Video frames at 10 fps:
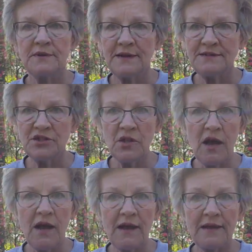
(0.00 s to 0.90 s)
and
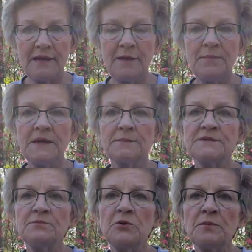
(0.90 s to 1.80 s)
July and pick up
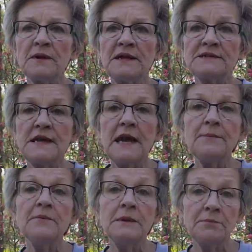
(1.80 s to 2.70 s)
some more plants that
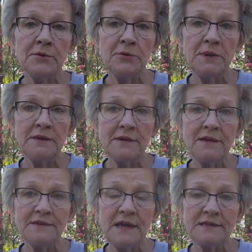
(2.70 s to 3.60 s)
happen to be blooming
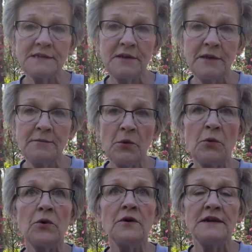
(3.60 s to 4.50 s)
at that time
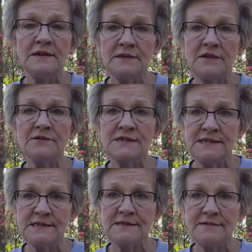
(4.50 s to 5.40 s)
or in their
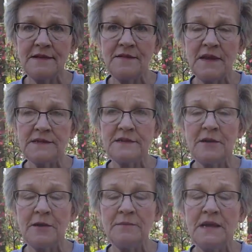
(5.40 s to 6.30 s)
season at that
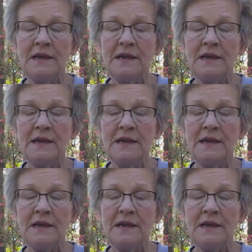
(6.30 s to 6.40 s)
time,